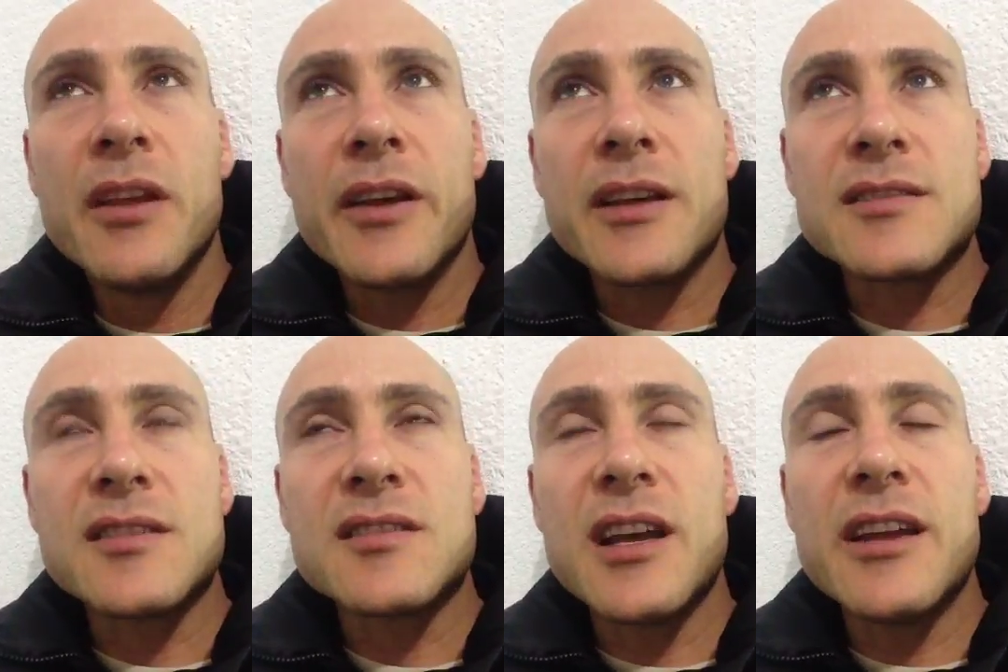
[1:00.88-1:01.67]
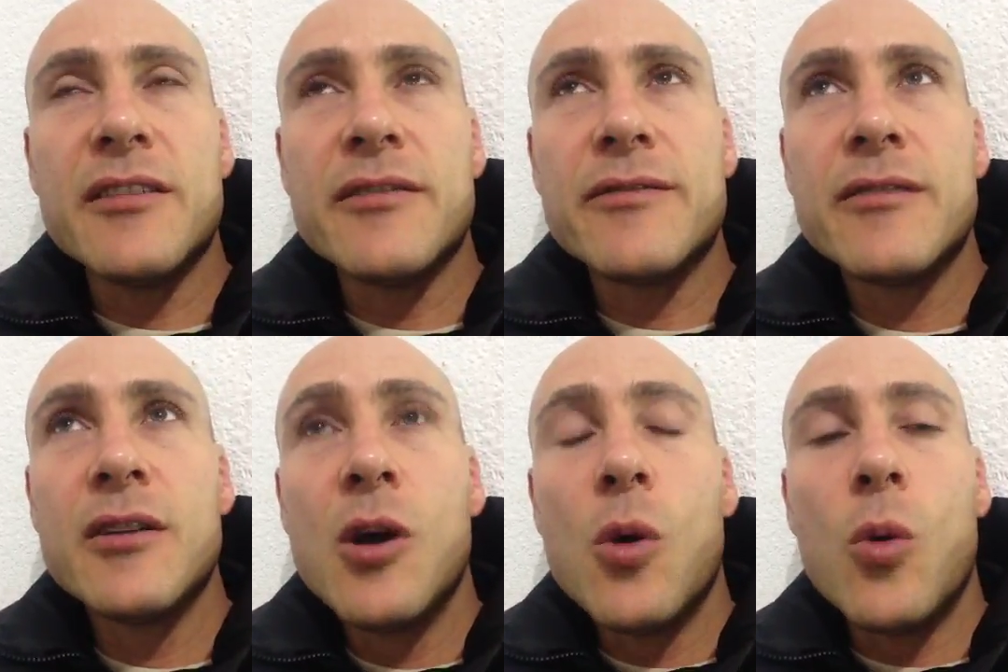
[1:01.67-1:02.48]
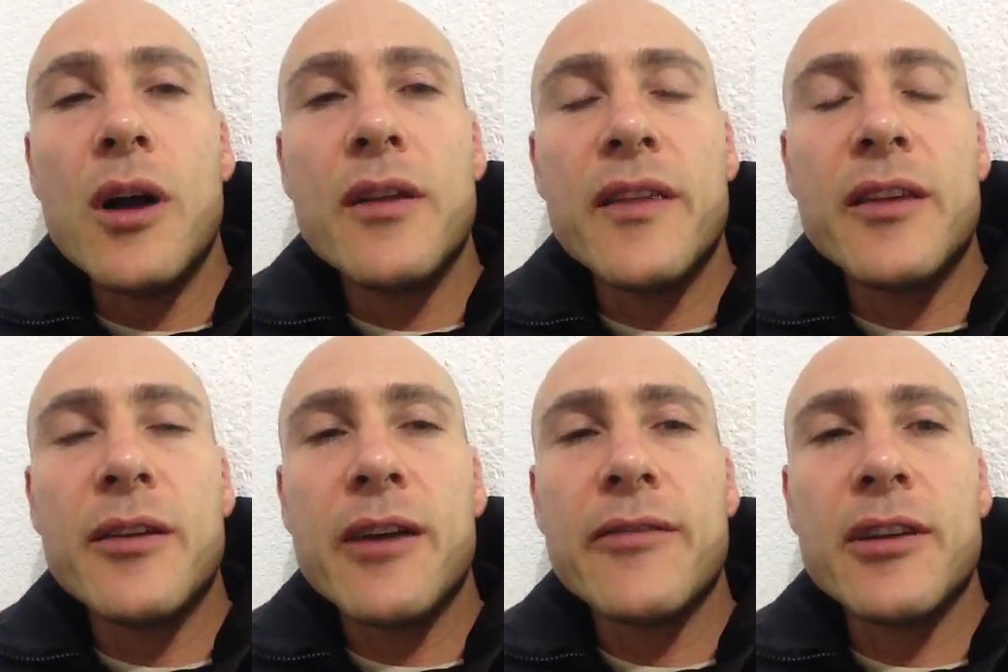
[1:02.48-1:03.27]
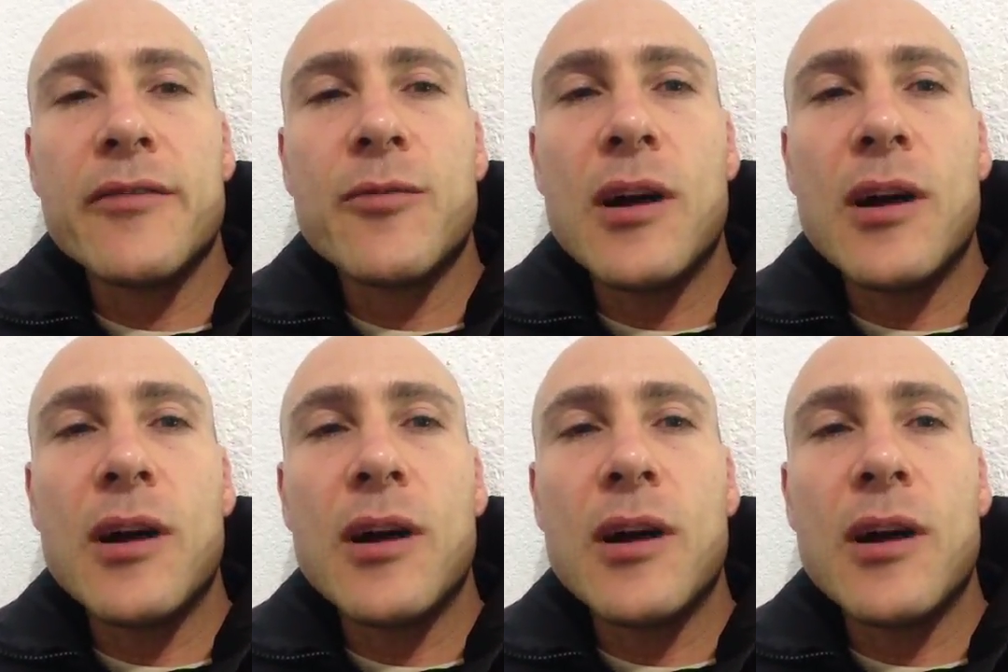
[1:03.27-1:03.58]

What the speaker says: Like it's a sign of one that you have enough